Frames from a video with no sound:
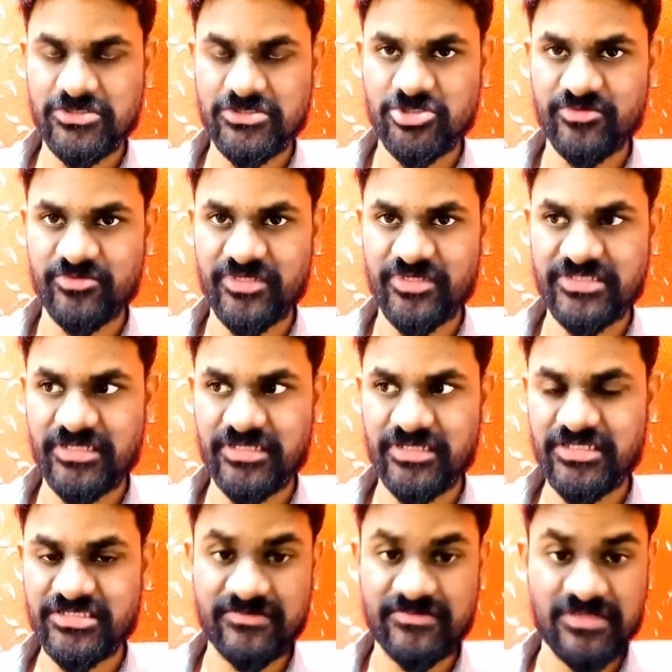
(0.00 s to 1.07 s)
So basically
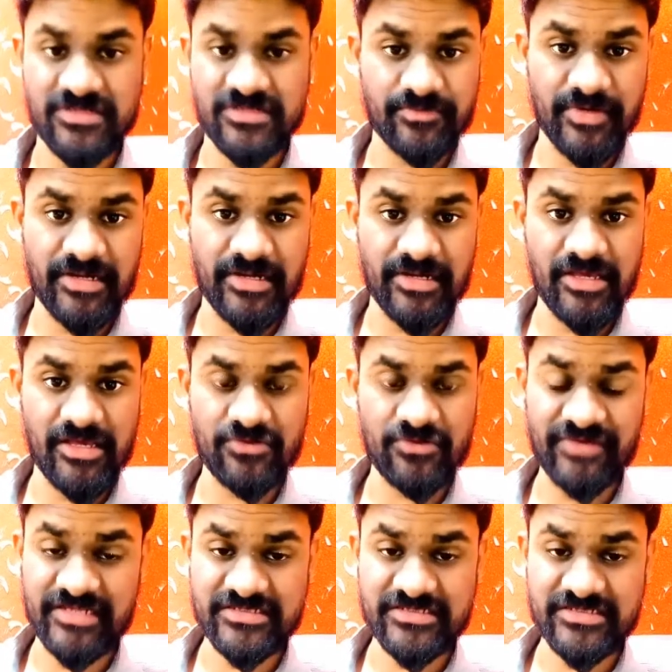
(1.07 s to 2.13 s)
1000 per day, or we
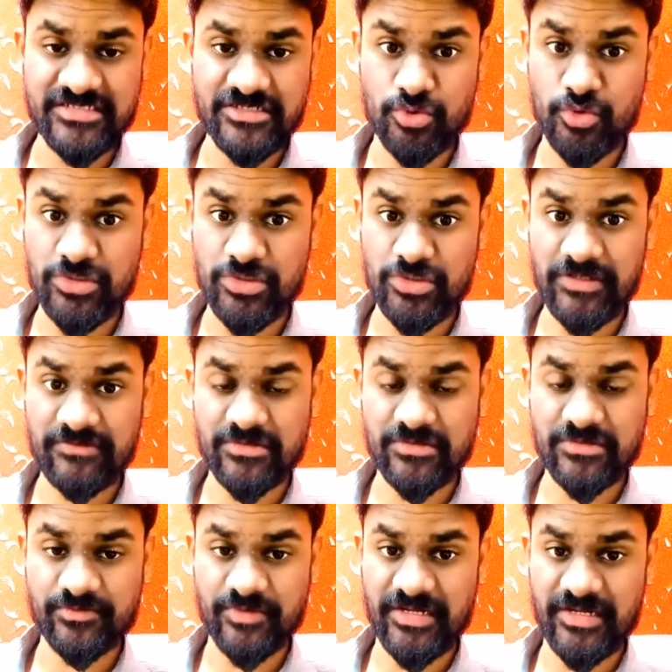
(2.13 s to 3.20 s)
can say
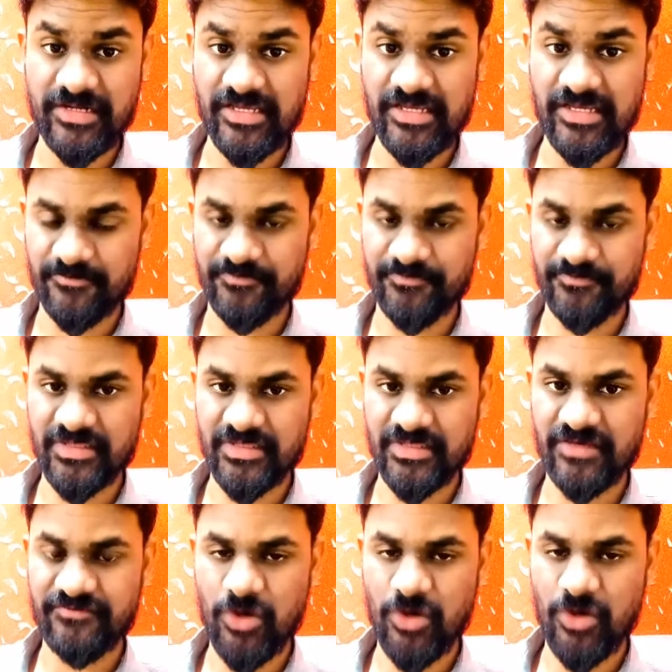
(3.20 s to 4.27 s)
2000 per day.
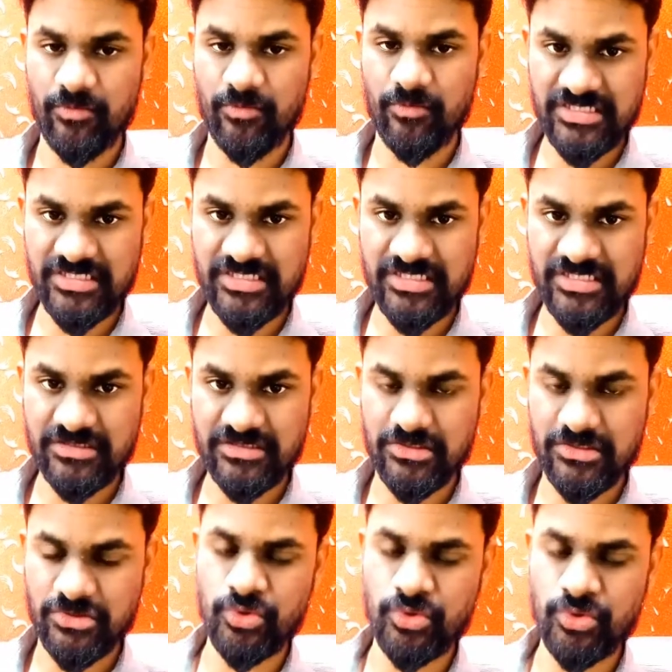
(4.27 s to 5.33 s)
If you have budget,
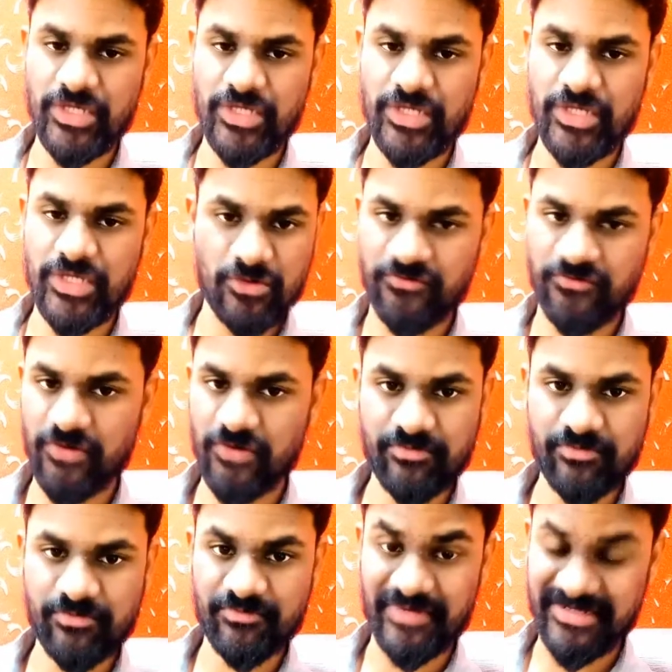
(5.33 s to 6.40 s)
you can go for a
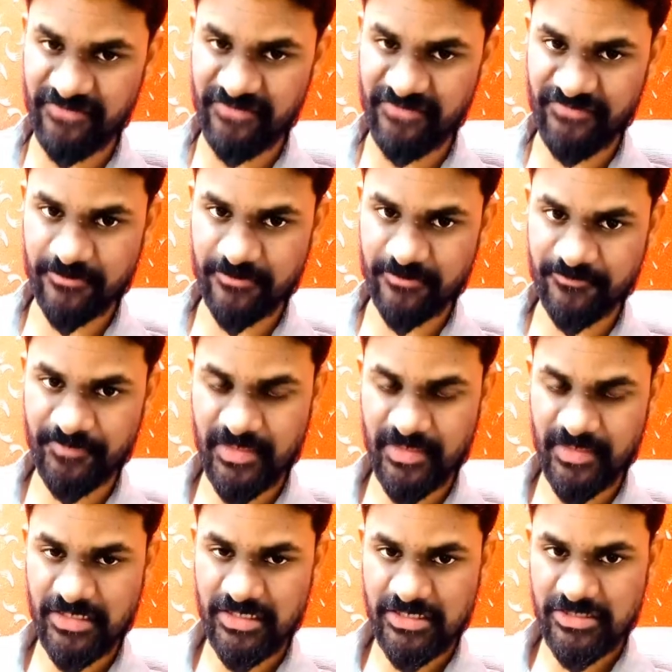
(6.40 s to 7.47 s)
paid traffic.
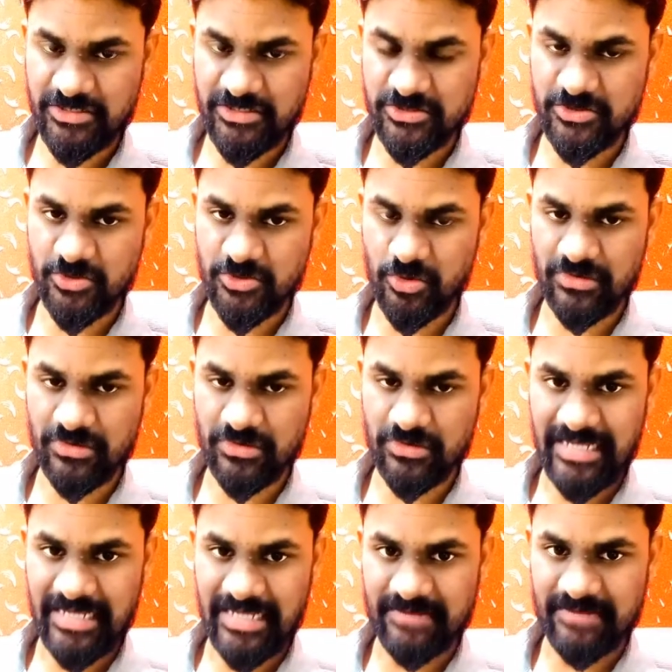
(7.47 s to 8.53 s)
So
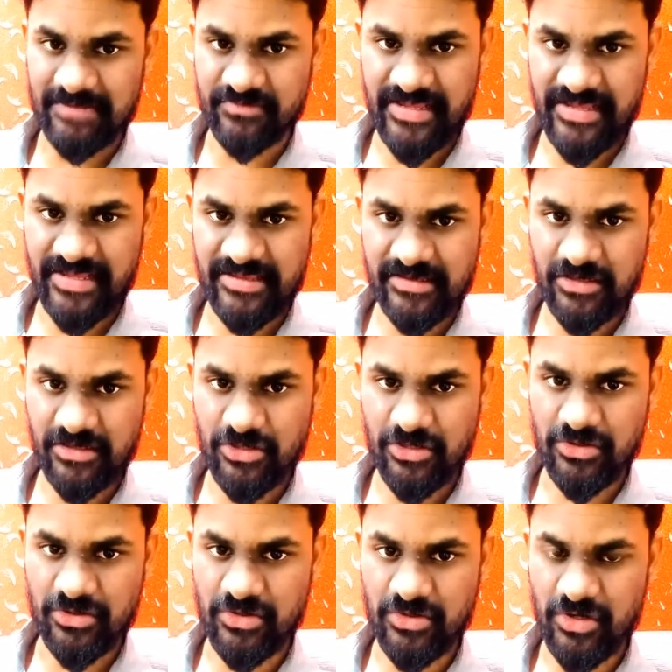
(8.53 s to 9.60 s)
I'm trying a
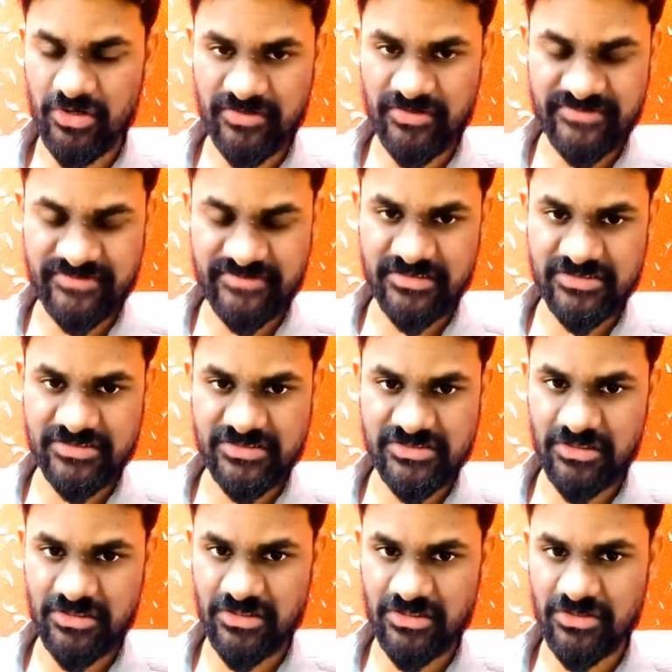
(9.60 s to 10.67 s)
lot of things,
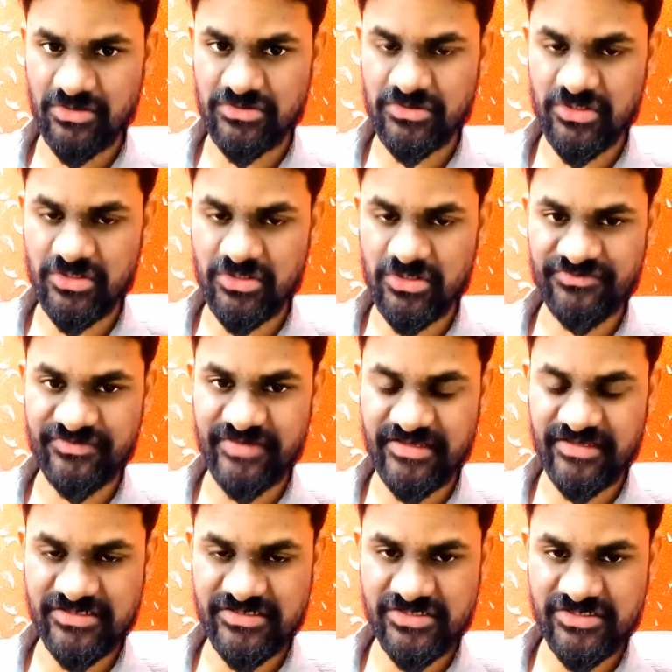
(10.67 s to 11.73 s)
a lot of
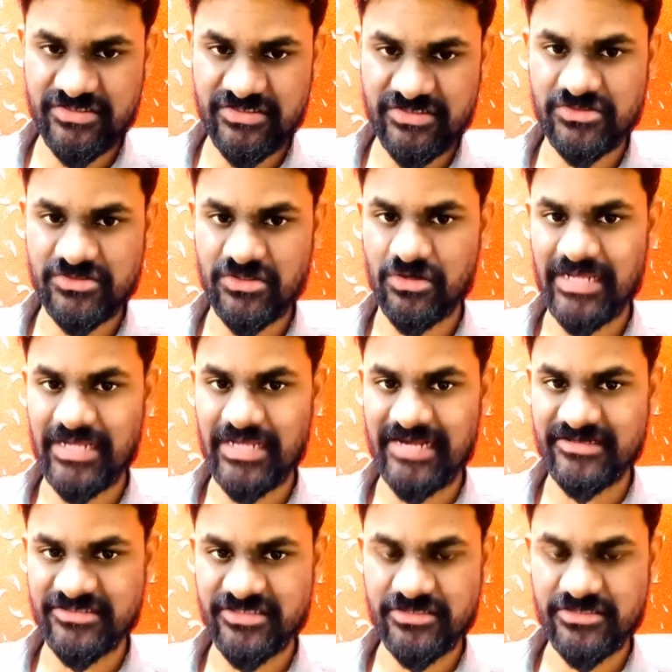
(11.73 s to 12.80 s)
variations on
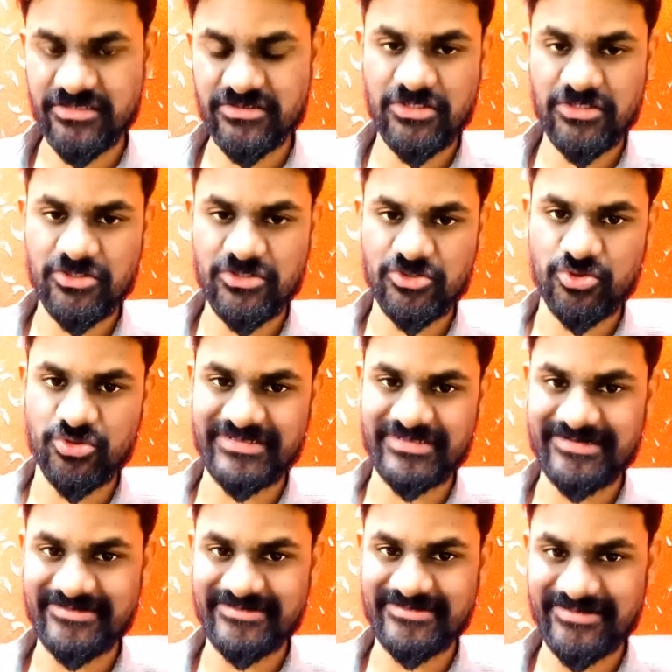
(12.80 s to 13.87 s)
ad set to
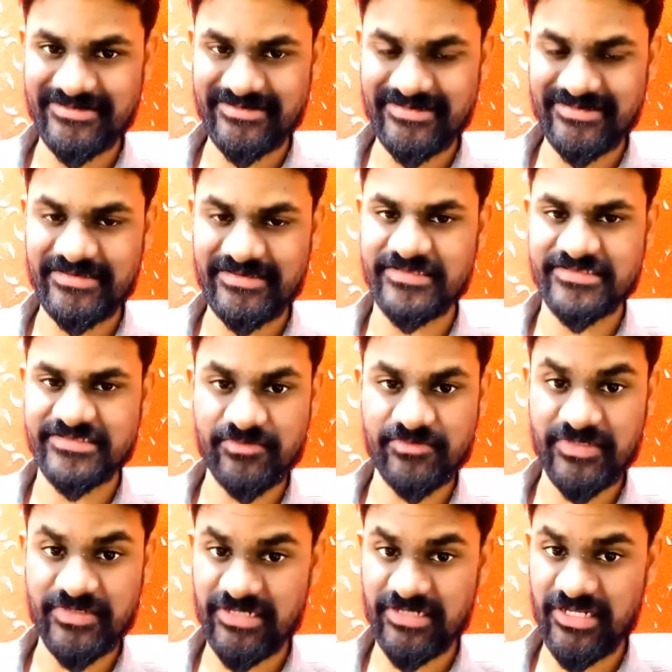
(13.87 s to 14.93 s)
get the result,
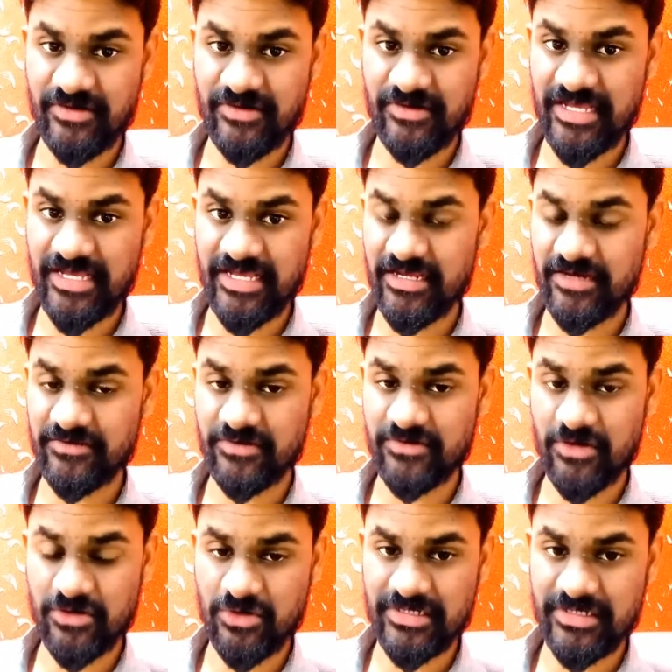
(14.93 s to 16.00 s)
but till now I have
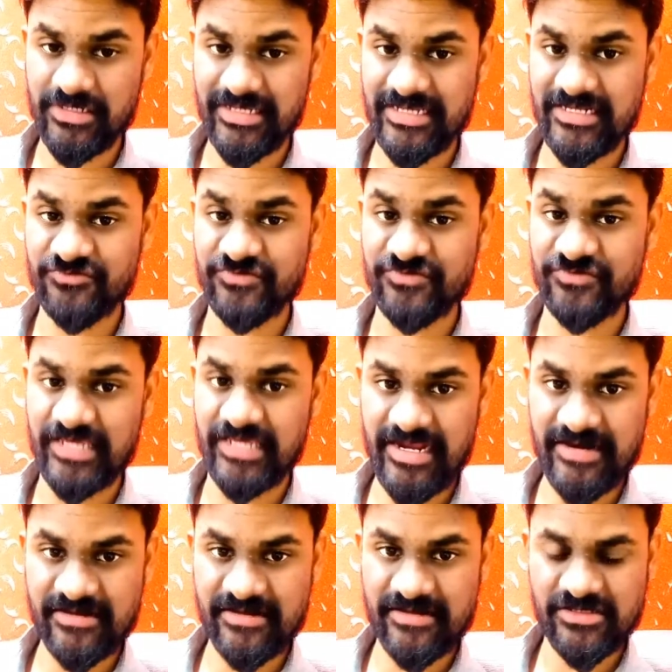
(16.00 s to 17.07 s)
not got any winning
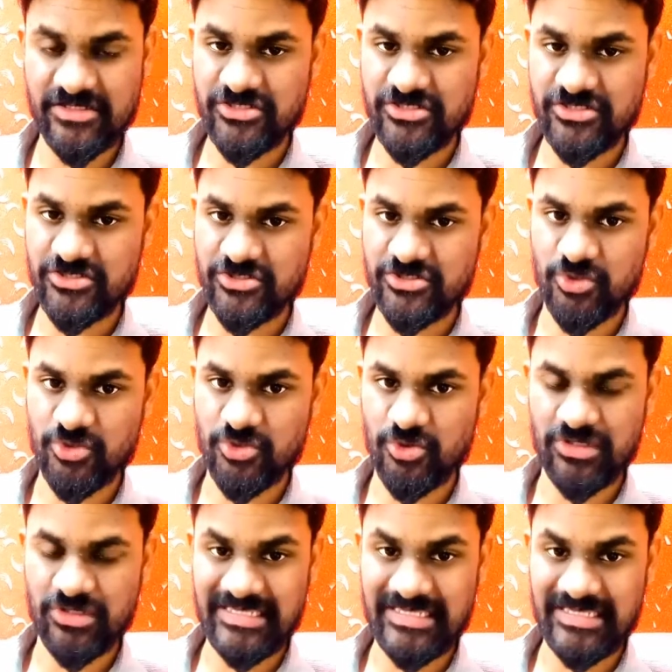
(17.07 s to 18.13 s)
ad. So
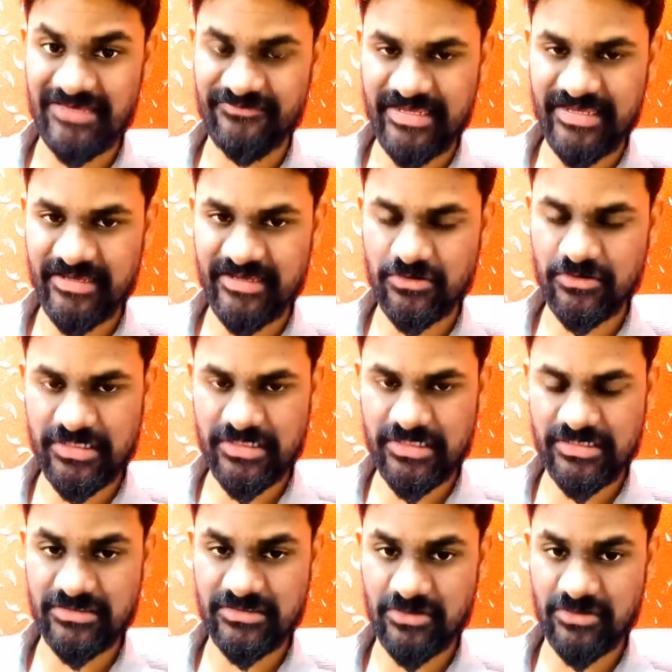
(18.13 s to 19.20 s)
if I got,
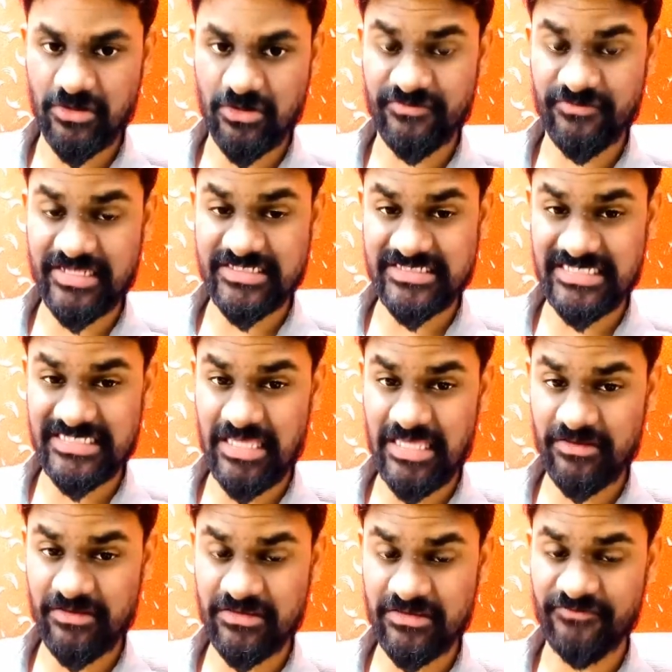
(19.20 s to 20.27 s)
or we can say
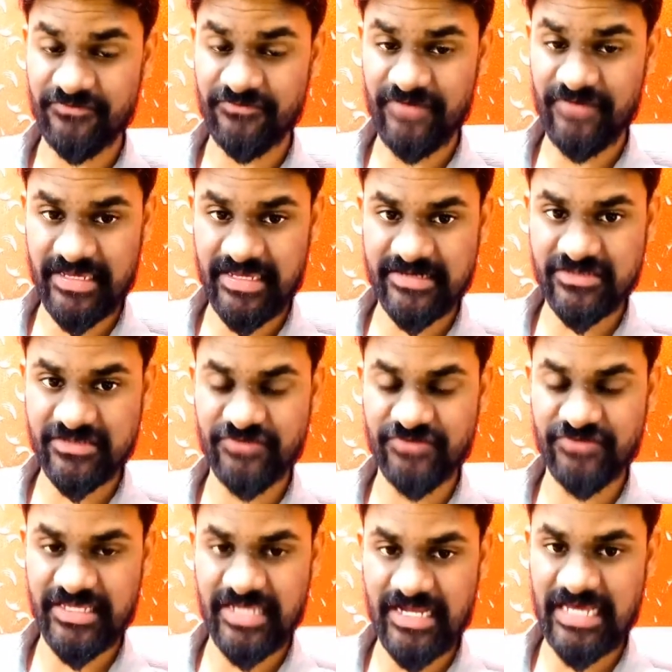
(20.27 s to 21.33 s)
if I get the
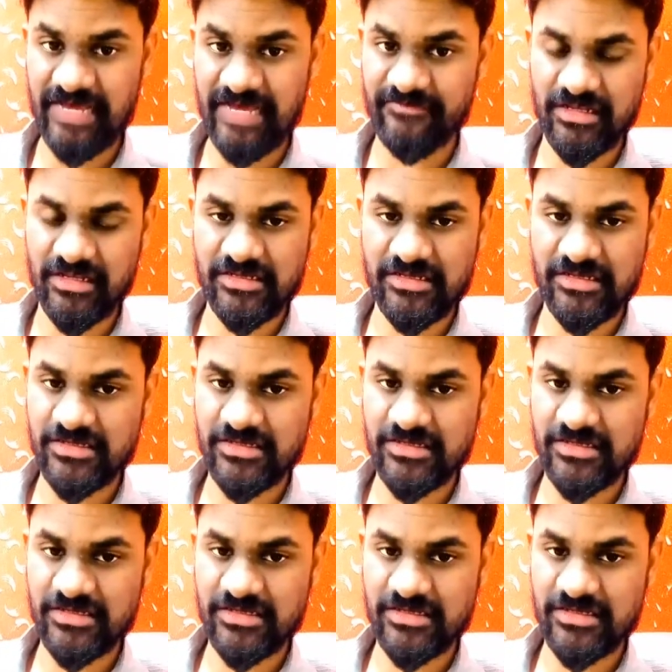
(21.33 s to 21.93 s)
winning ad, I will